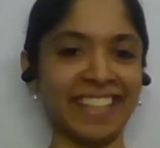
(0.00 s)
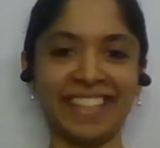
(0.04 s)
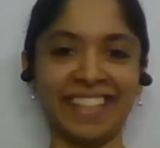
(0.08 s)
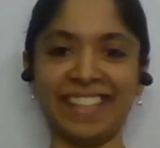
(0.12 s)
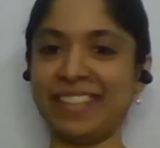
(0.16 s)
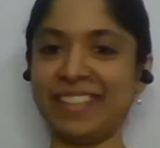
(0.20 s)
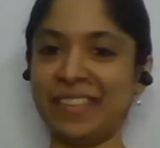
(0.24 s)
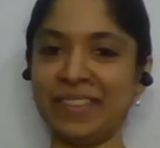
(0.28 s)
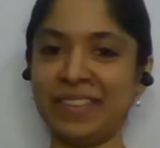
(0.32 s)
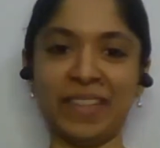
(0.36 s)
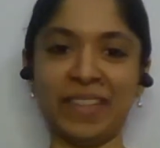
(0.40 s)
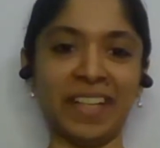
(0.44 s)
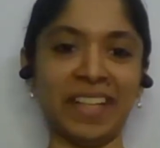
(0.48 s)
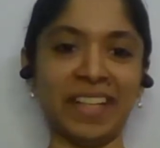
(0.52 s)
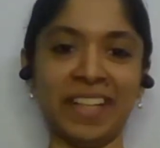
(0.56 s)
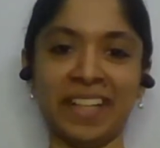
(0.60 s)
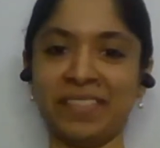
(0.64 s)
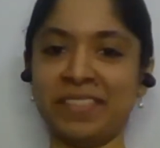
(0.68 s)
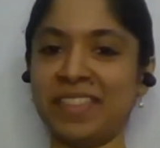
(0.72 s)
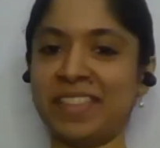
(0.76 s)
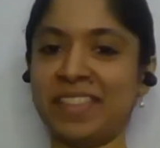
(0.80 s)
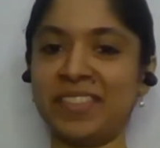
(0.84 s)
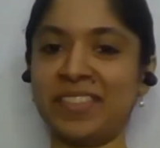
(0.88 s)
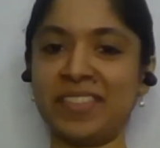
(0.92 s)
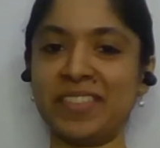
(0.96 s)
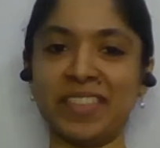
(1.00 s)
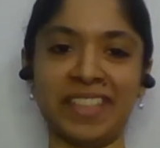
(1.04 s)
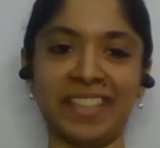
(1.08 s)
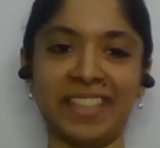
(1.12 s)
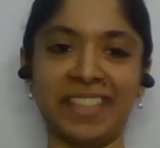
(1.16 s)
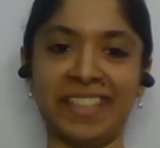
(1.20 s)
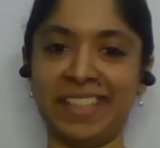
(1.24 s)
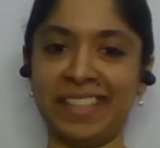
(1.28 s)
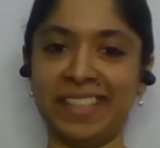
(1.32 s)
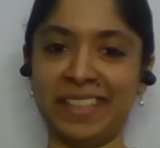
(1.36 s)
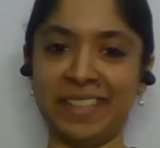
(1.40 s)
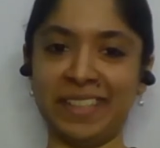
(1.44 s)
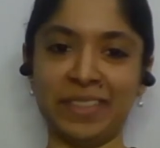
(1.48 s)
No, I haven't tried
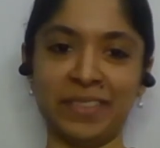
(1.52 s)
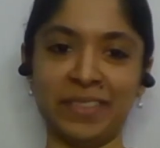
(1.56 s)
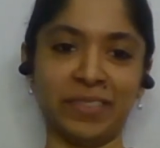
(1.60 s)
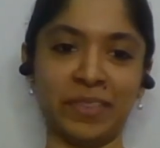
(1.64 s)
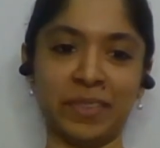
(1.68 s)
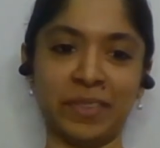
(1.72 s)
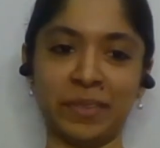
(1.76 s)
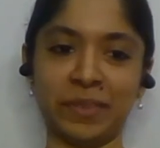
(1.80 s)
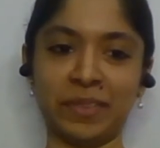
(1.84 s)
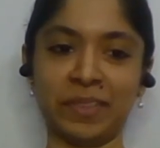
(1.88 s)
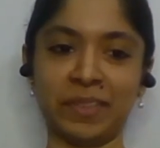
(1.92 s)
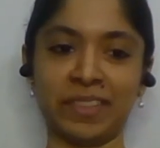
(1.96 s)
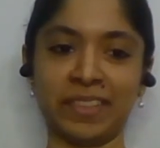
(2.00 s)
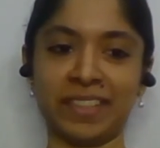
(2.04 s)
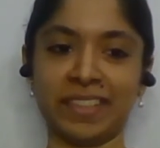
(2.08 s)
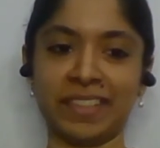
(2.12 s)
any of those,